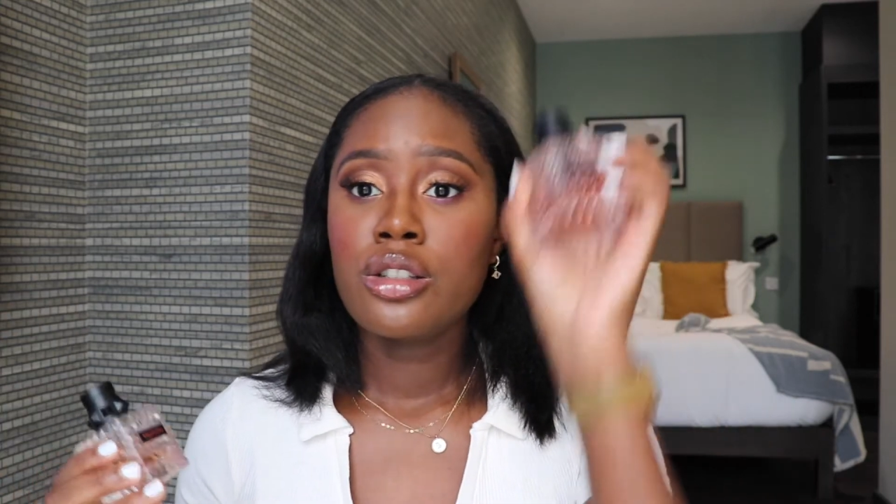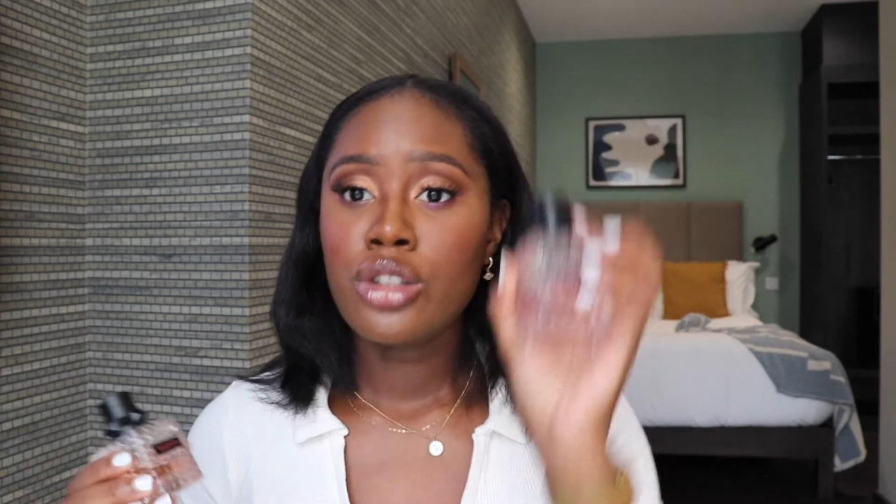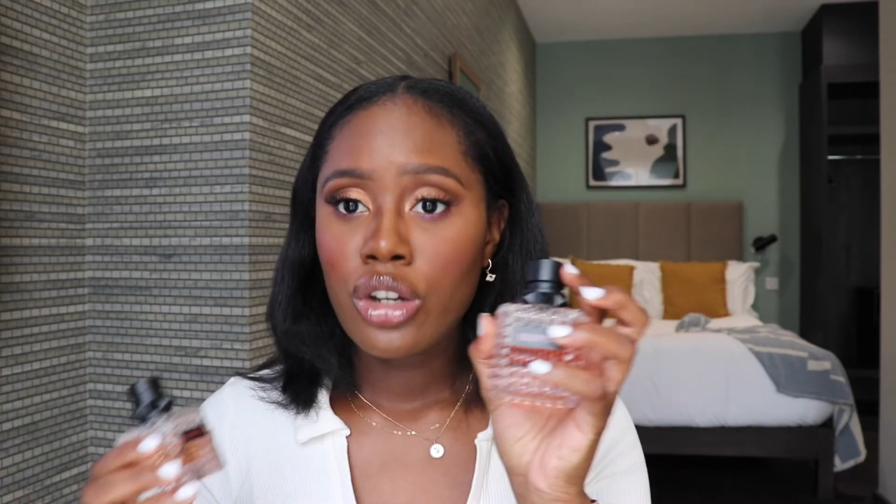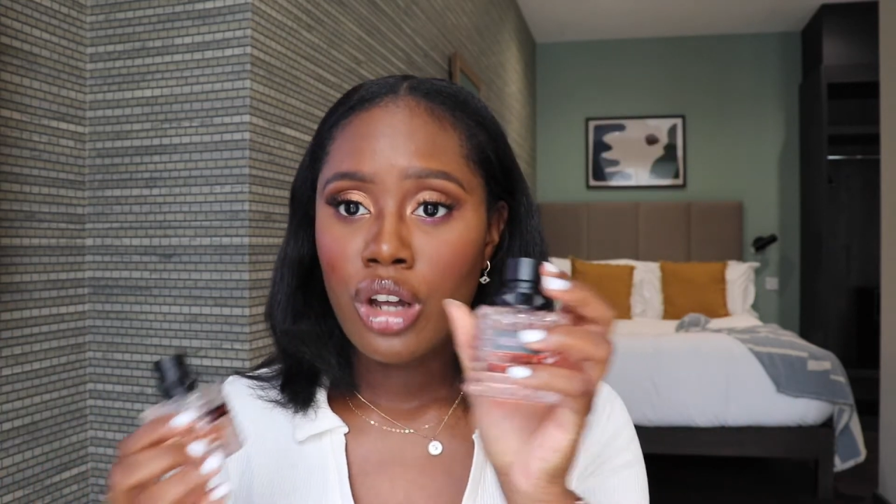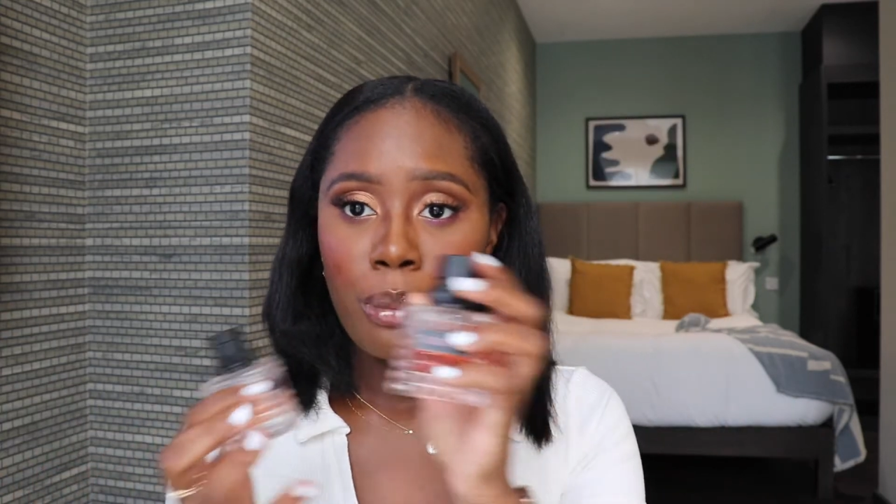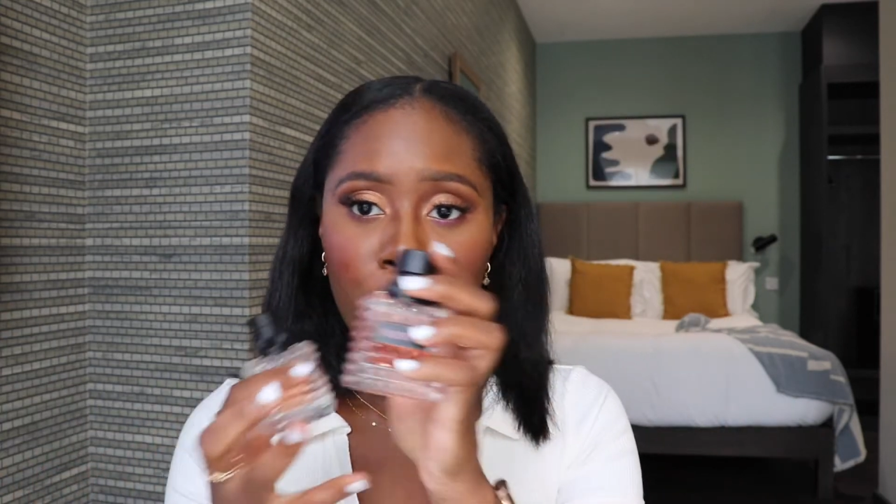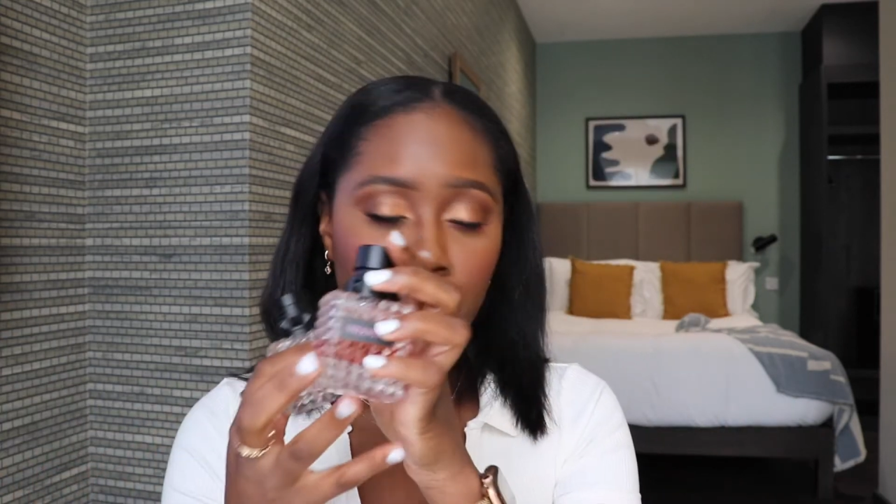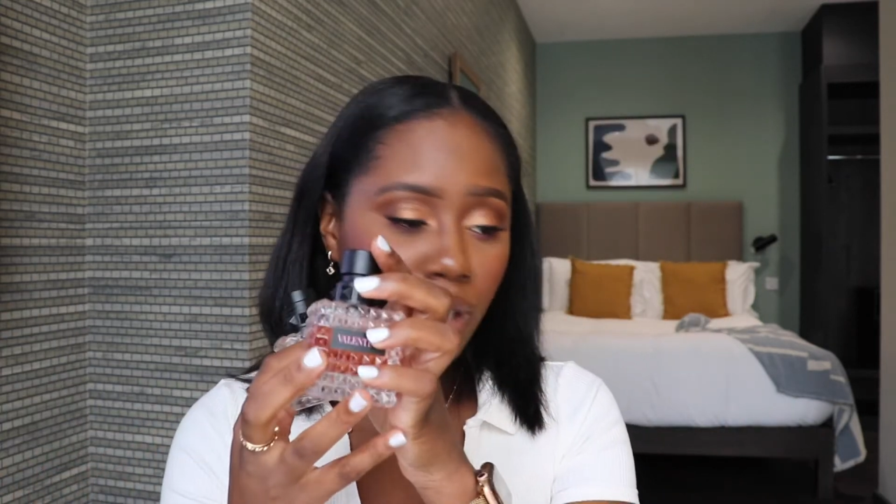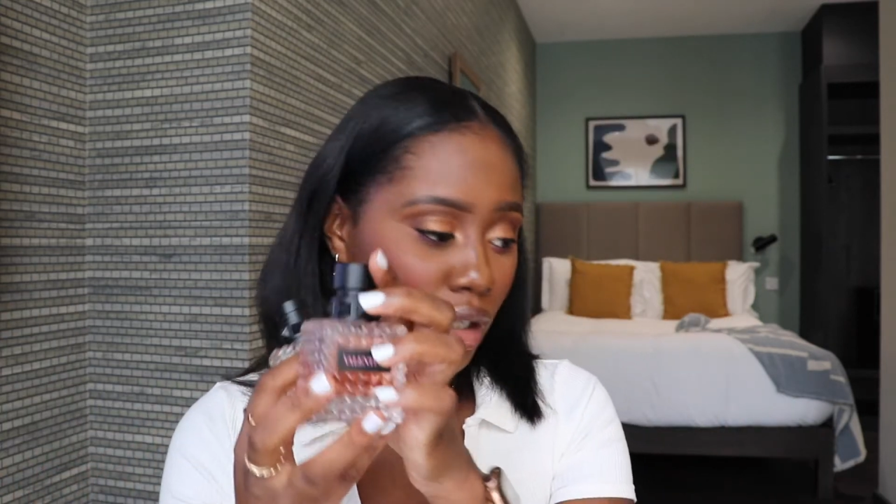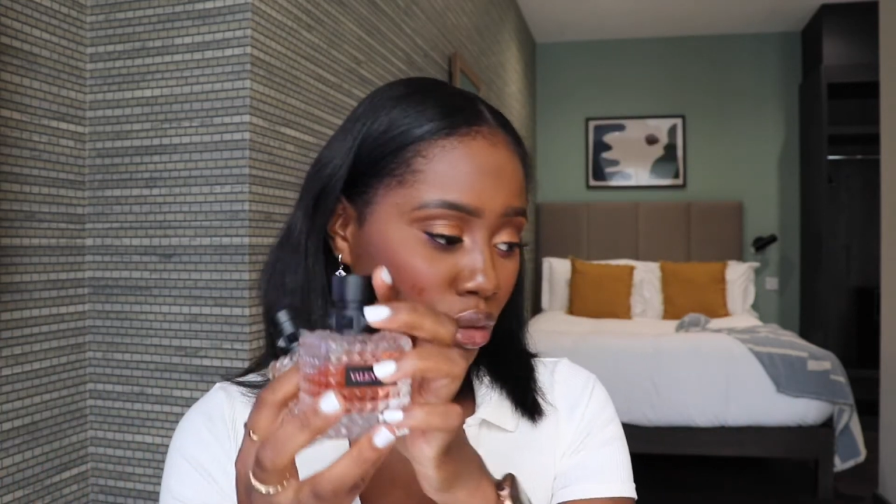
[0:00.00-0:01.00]
Donna
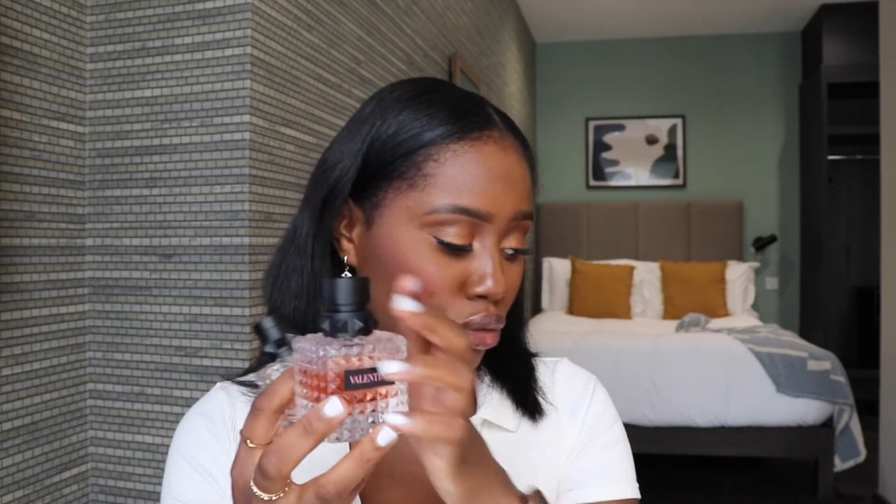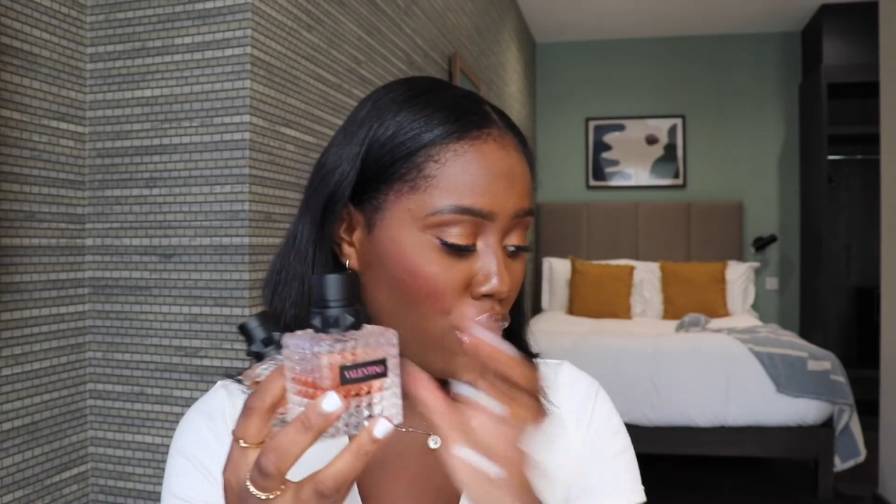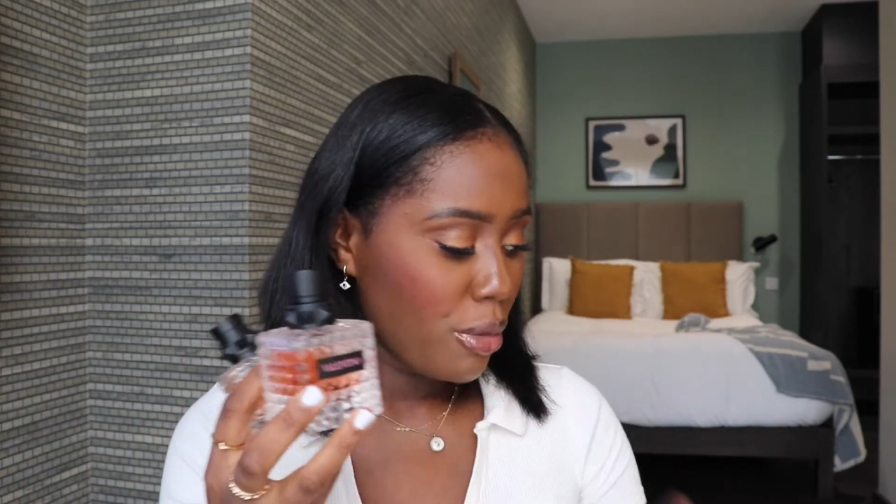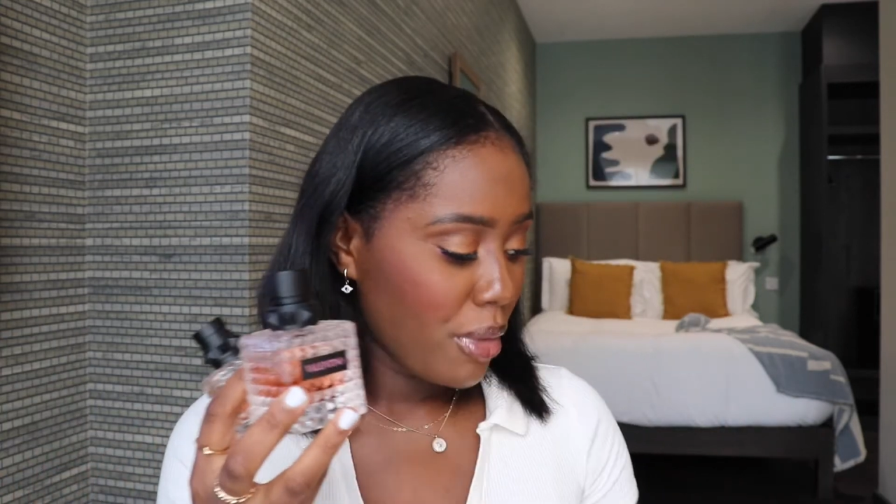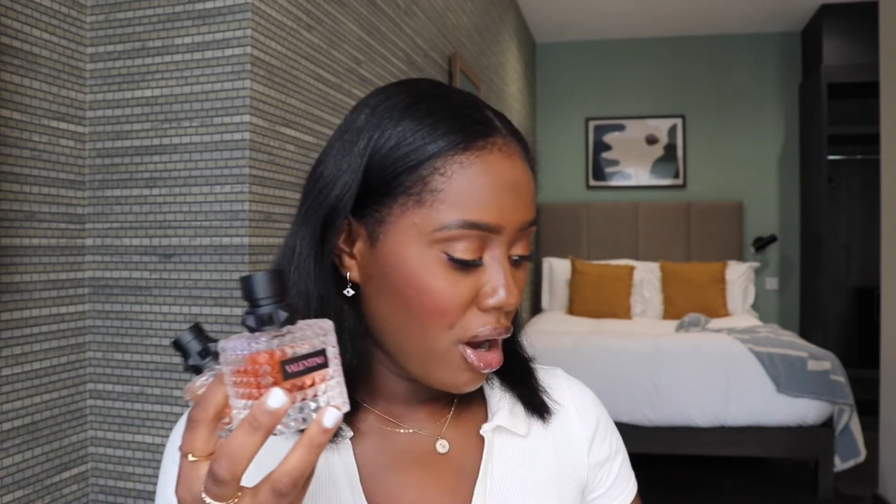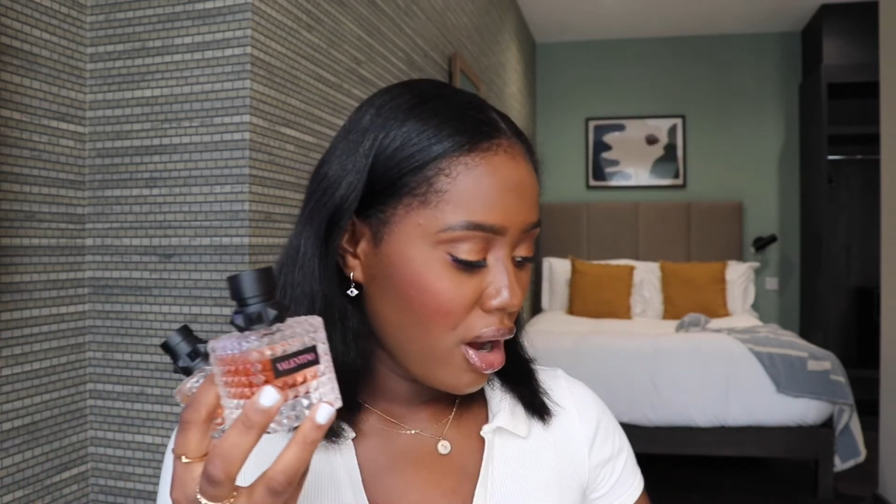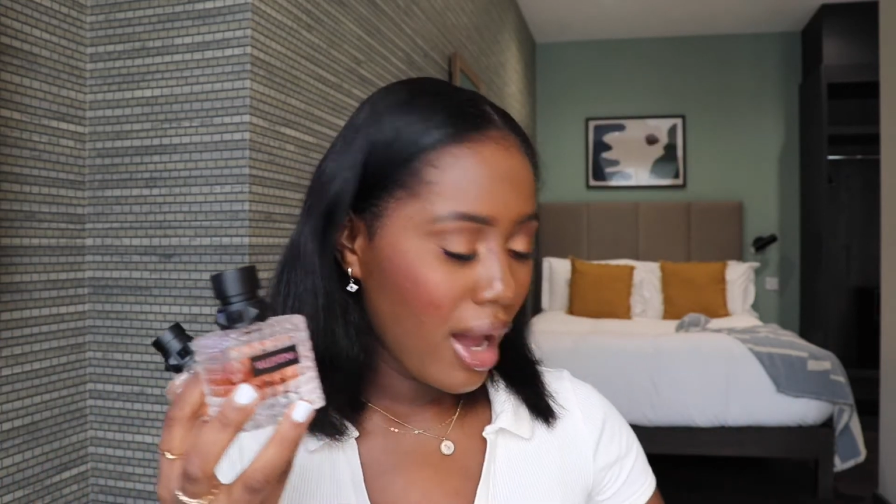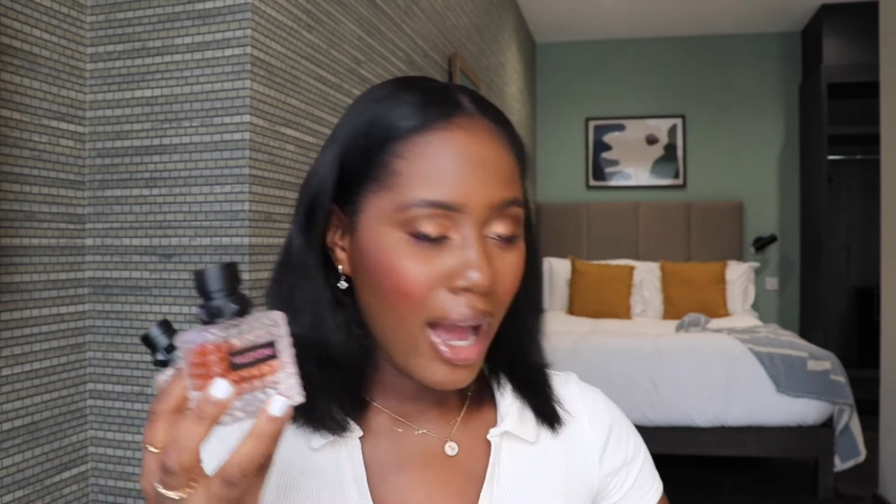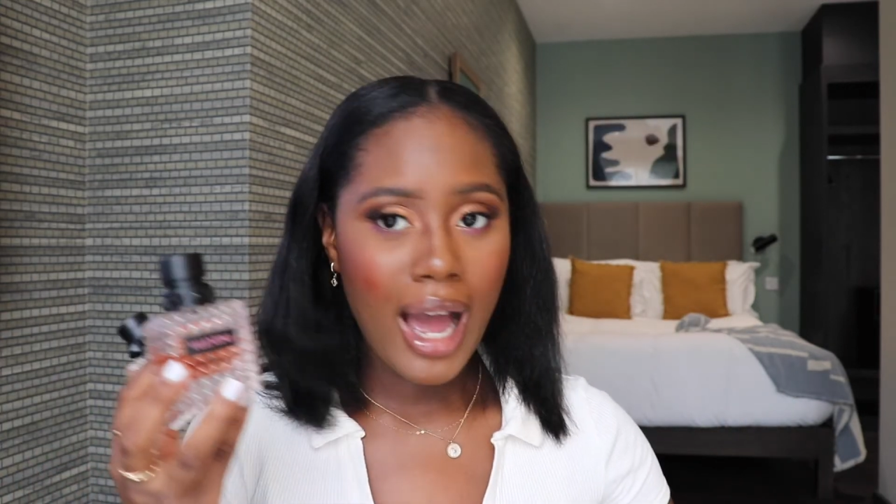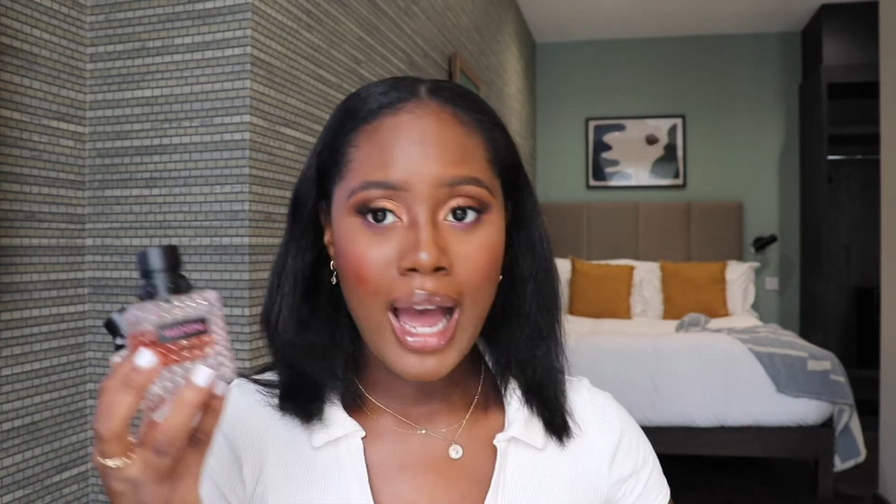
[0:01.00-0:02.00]
Born in
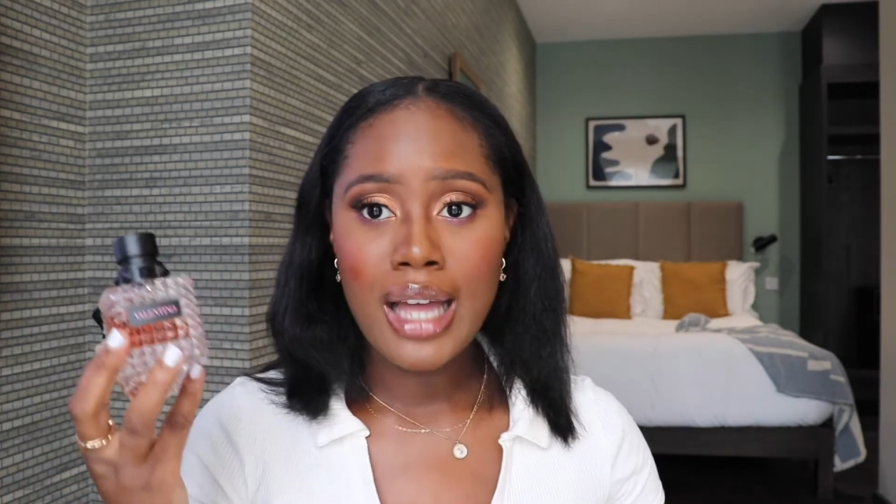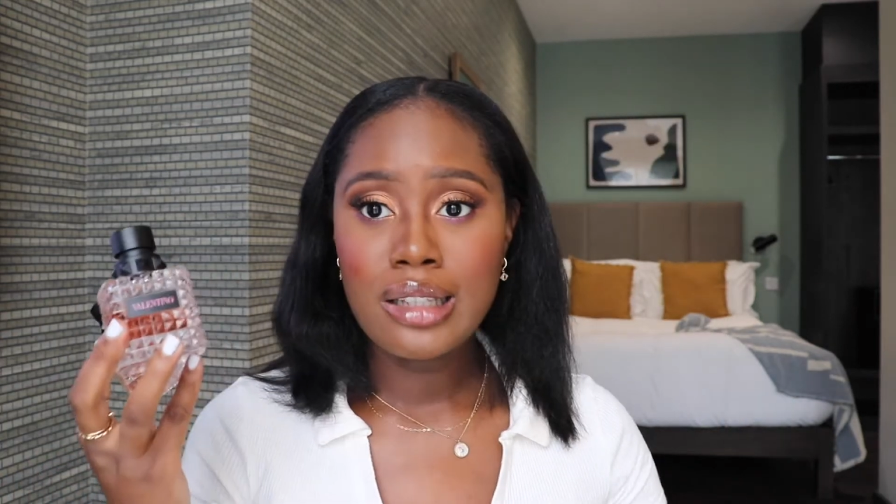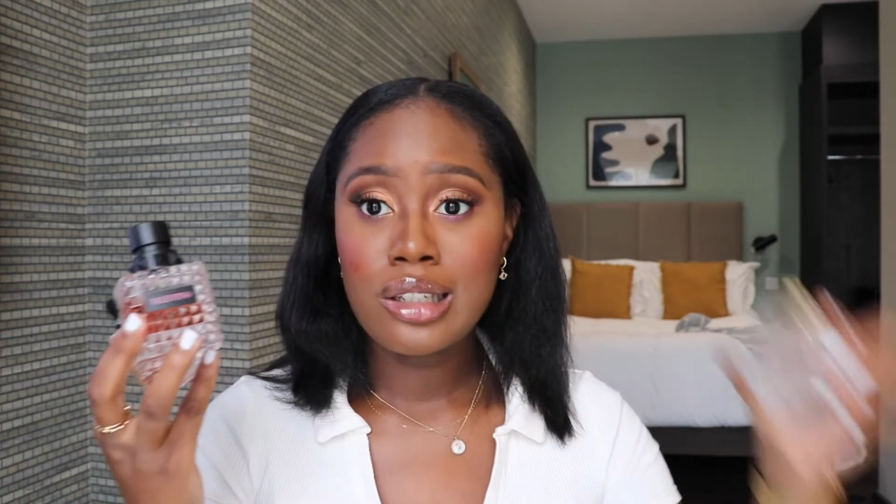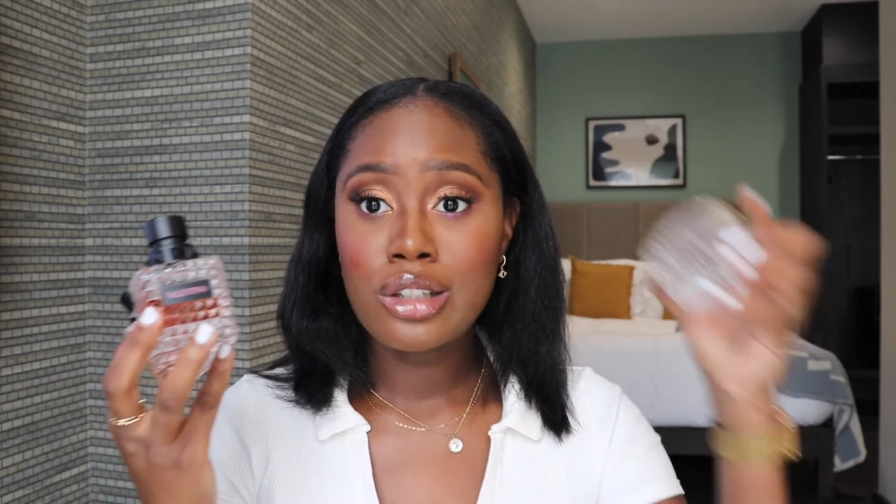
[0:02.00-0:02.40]
Roma and